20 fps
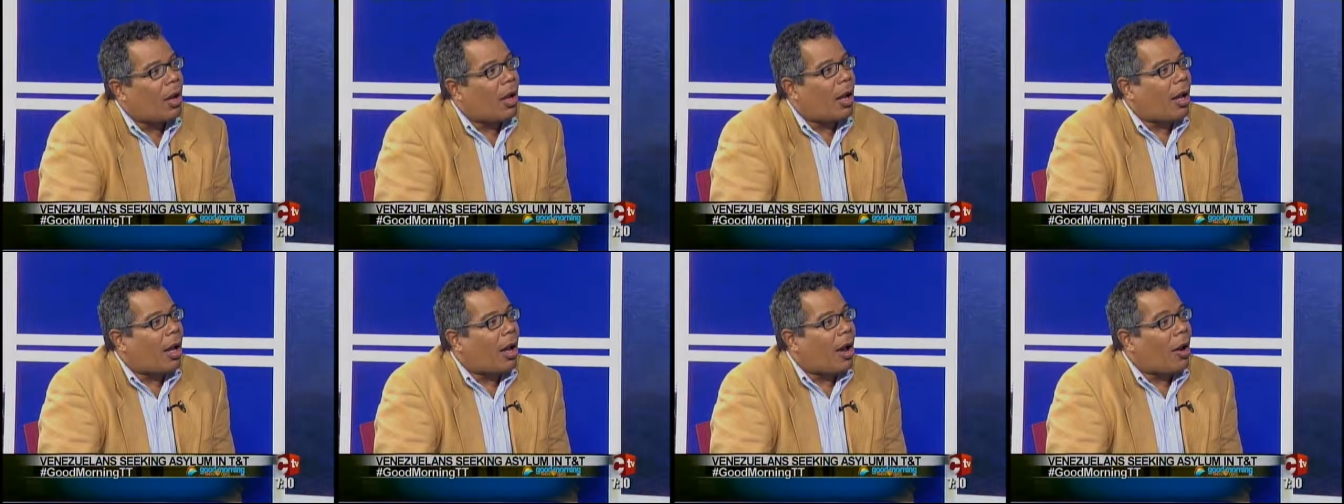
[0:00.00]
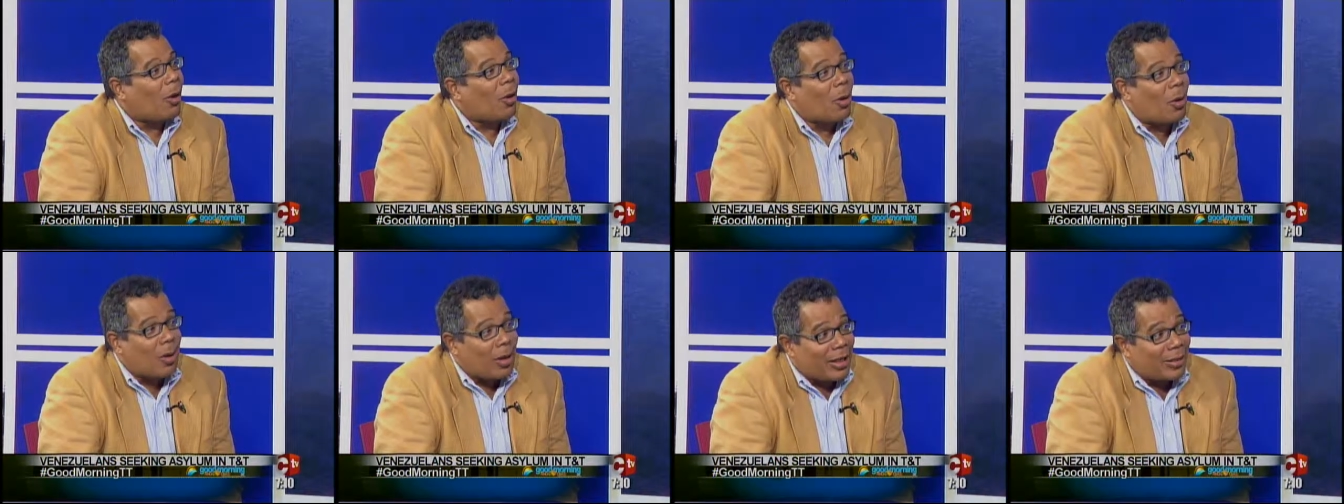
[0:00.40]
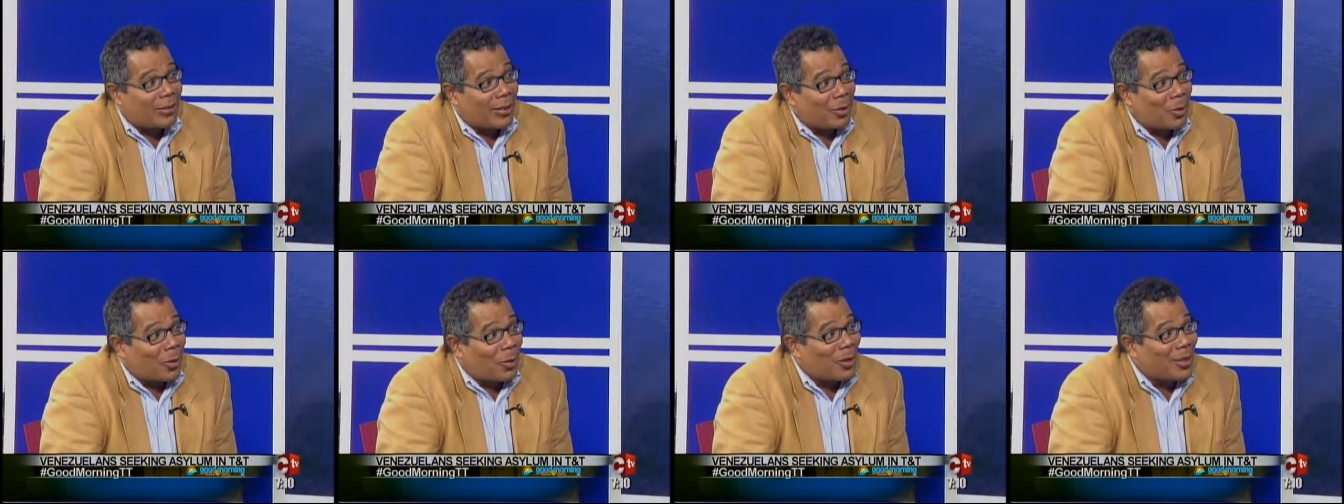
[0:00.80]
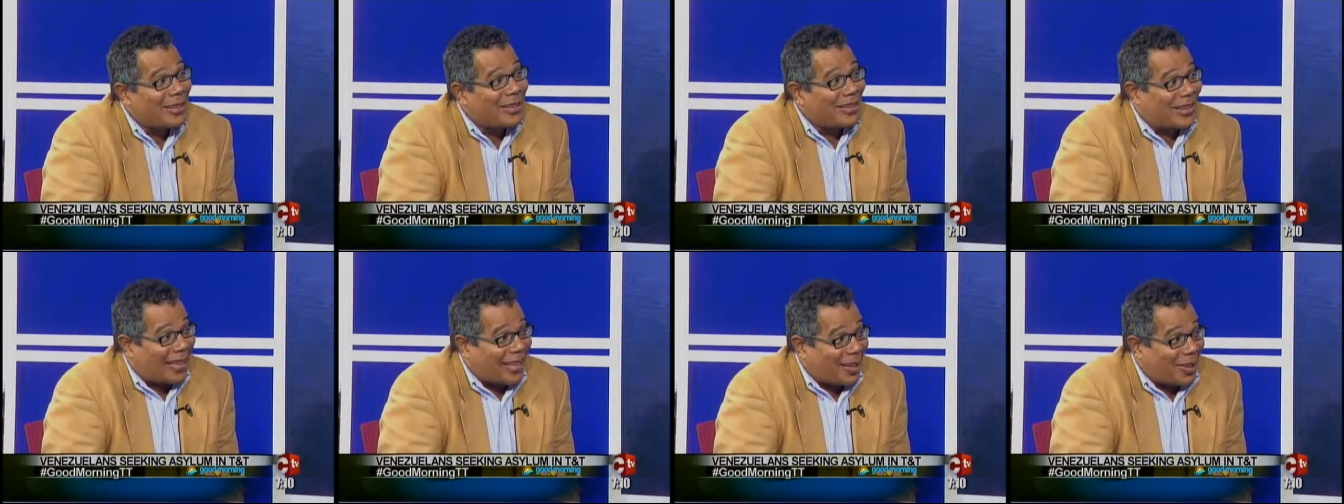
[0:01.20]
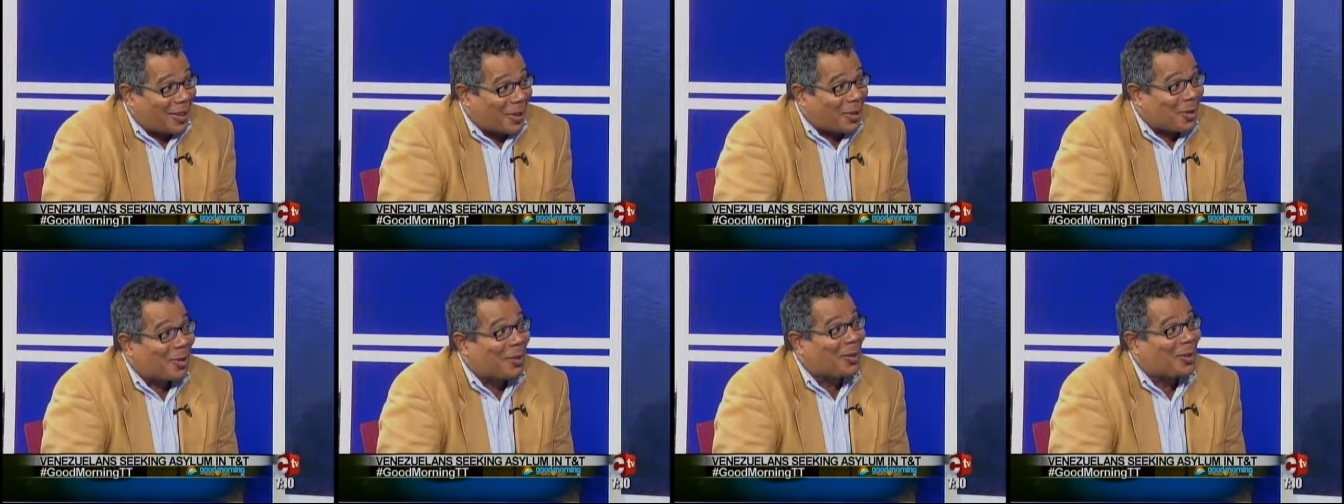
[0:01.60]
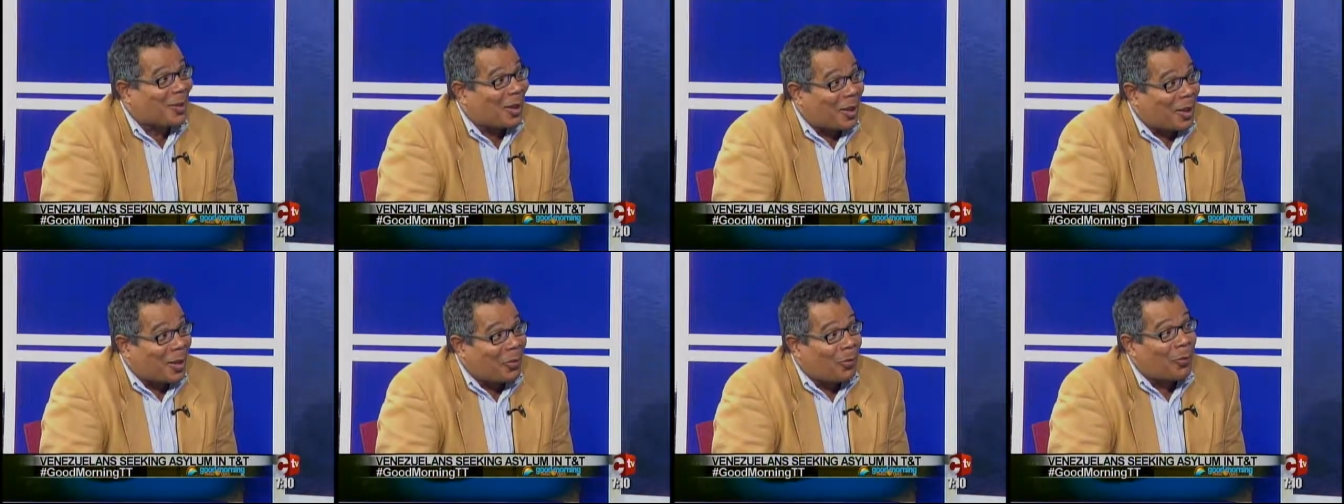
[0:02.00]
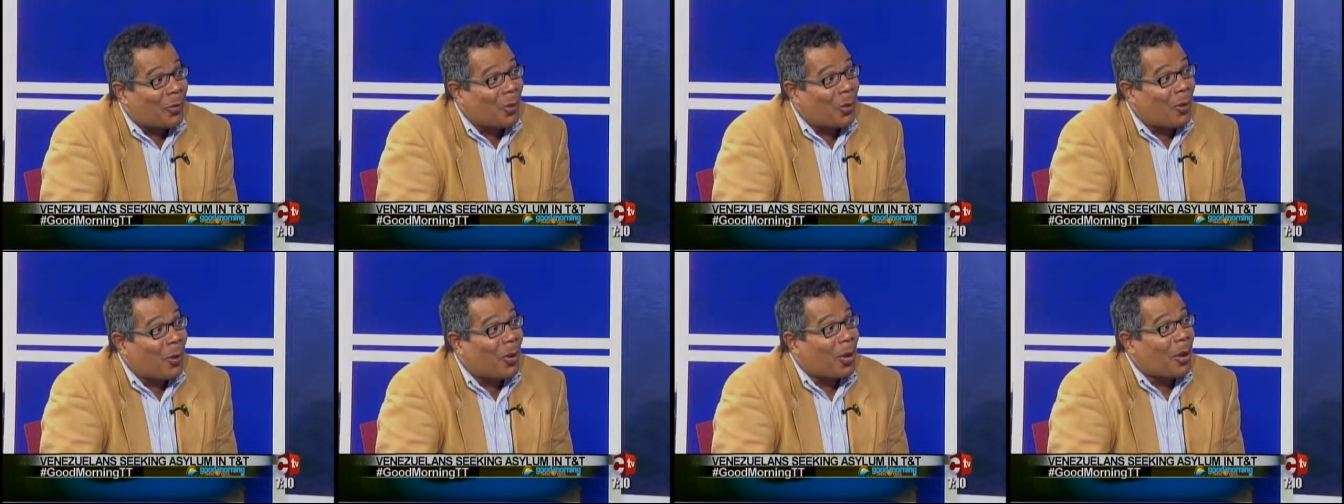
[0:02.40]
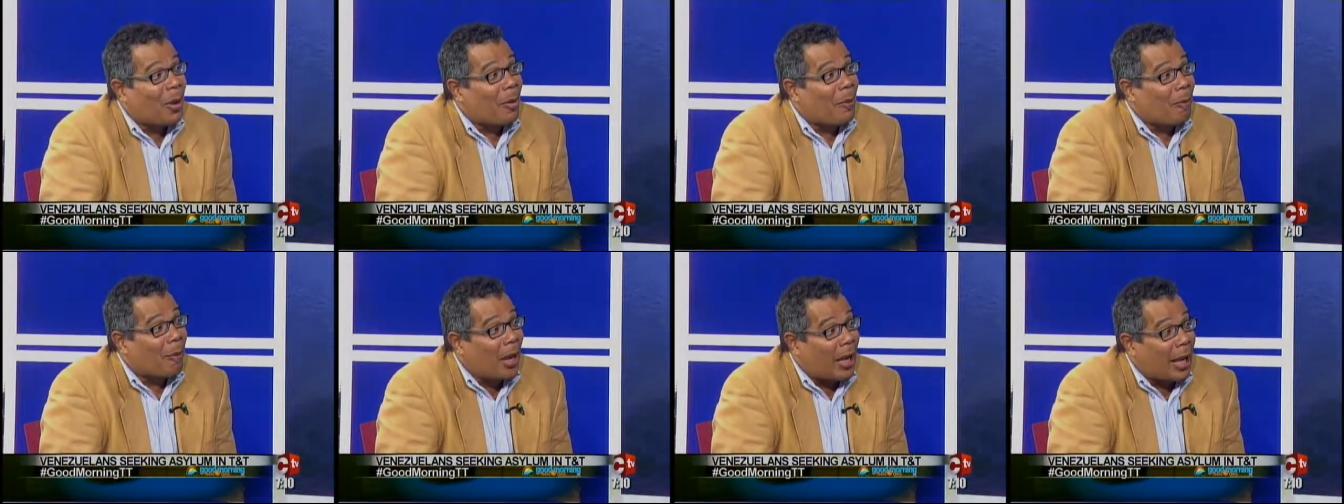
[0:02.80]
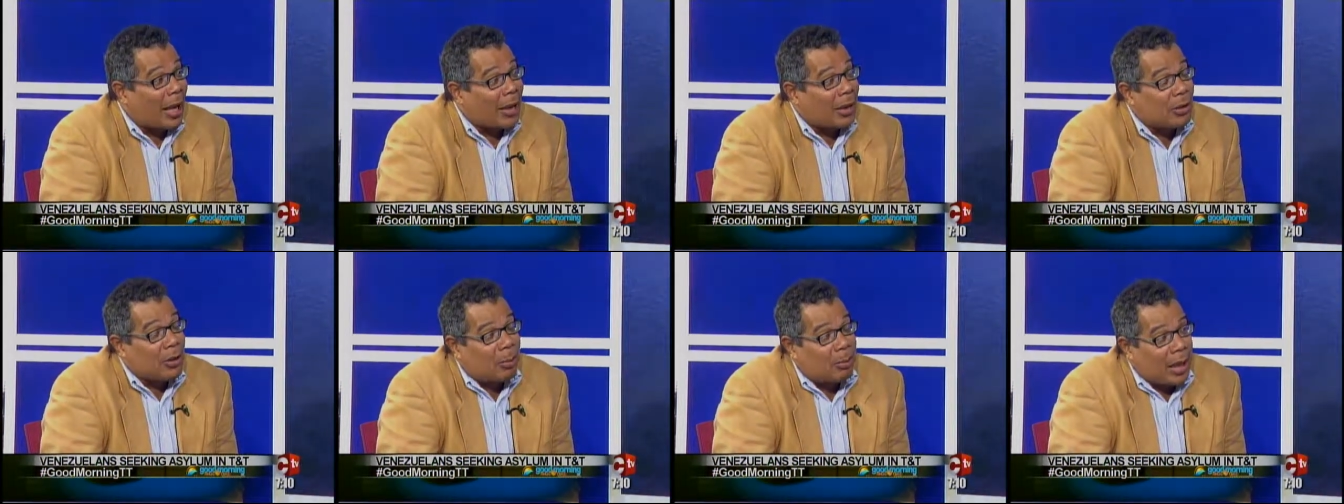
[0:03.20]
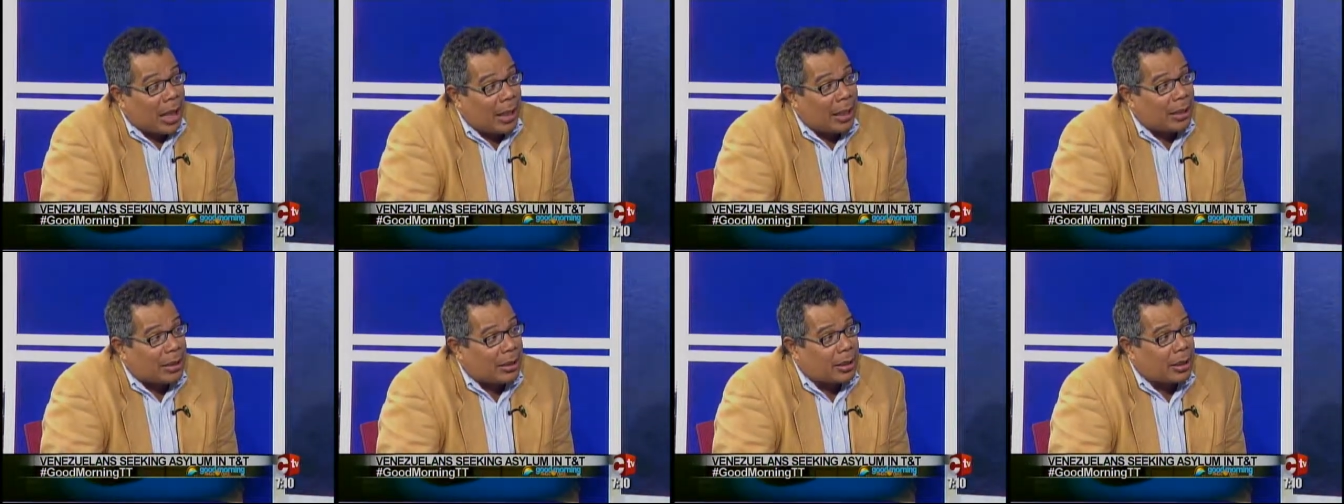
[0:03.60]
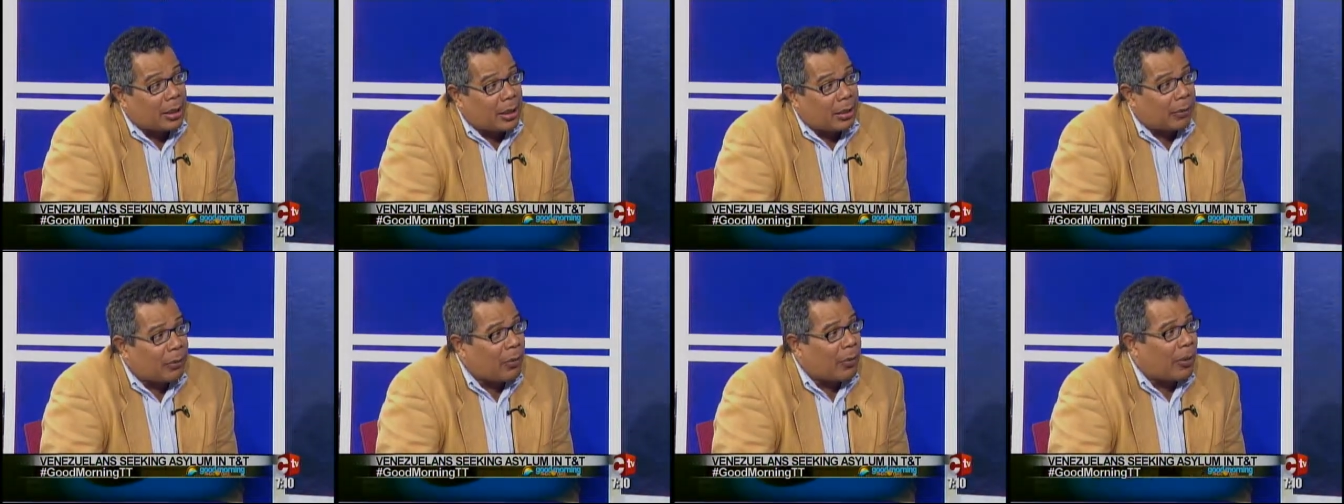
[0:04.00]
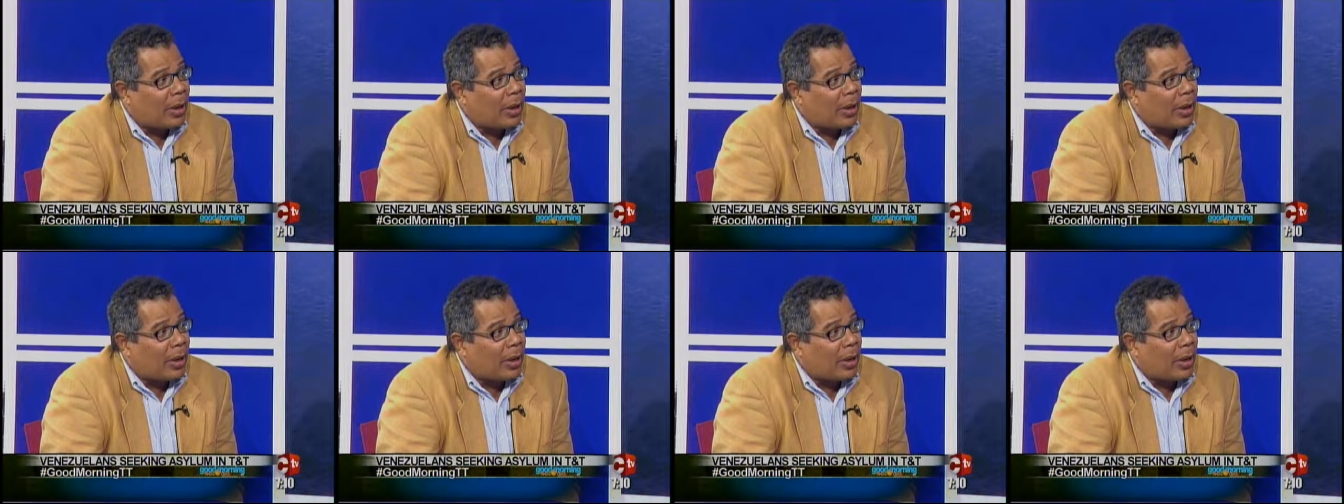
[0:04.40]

how long is it going to take you to save to buy a ticket for